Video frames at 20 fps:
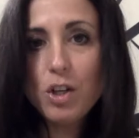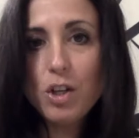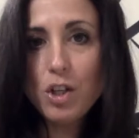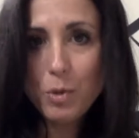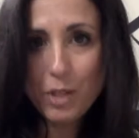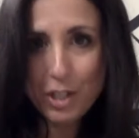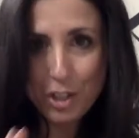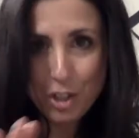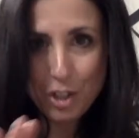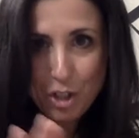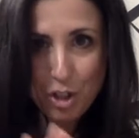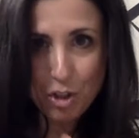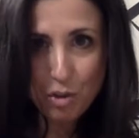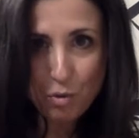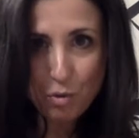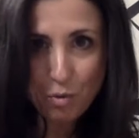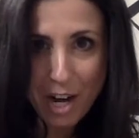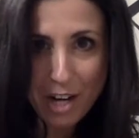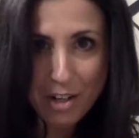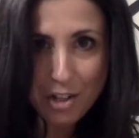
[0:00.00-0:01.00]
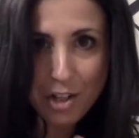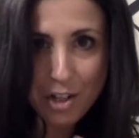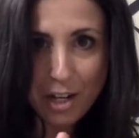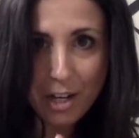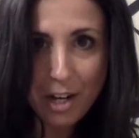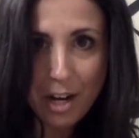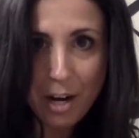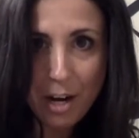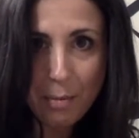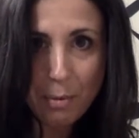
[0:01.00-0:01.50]
you can stretch and
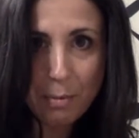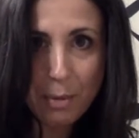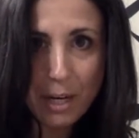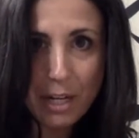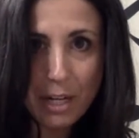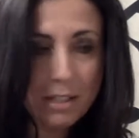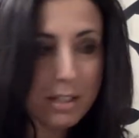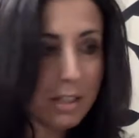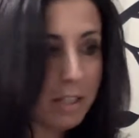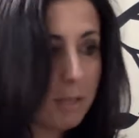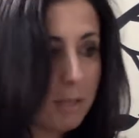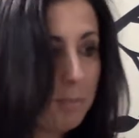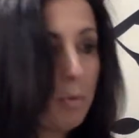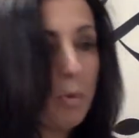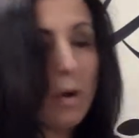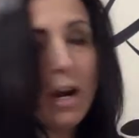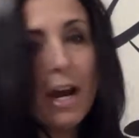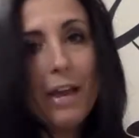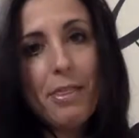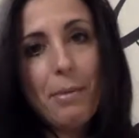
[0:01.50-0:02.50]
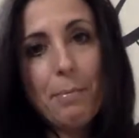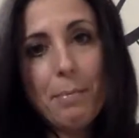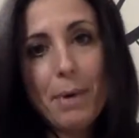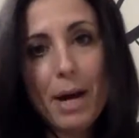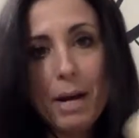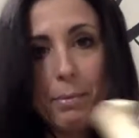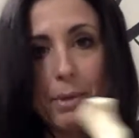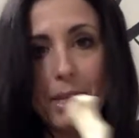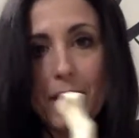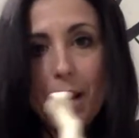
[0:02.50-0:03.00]
compromise the support at the
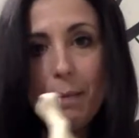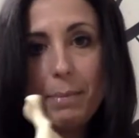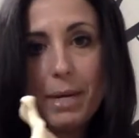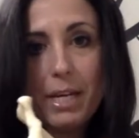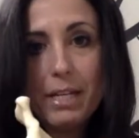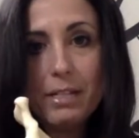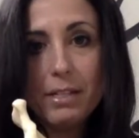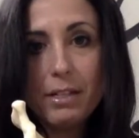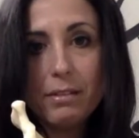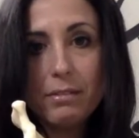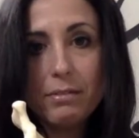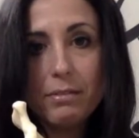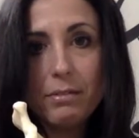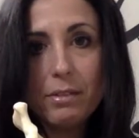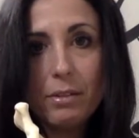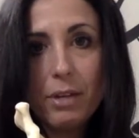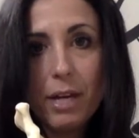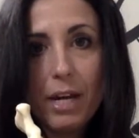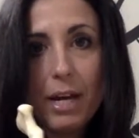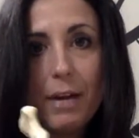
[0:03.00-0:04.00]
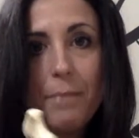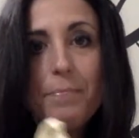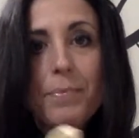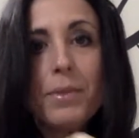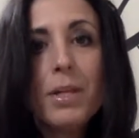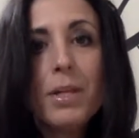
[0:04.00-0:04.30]
bottom of that basin, okay?